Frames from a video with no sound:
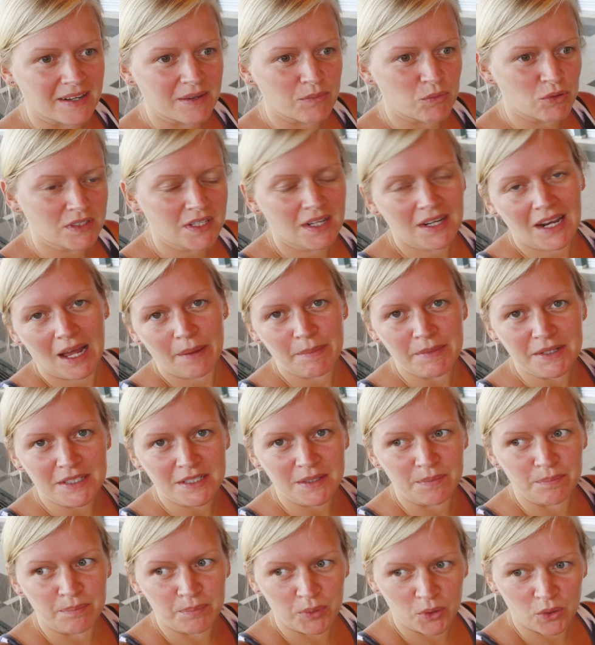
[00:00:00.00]
it wouldn't allow me
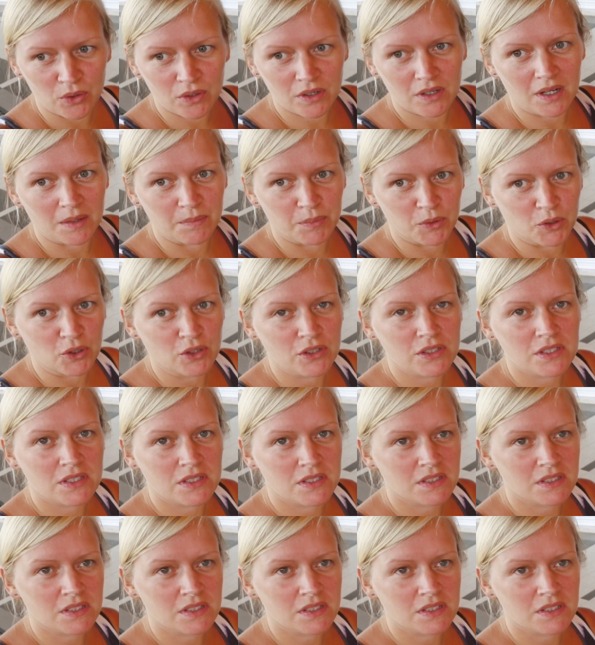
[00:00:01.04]
to book a bus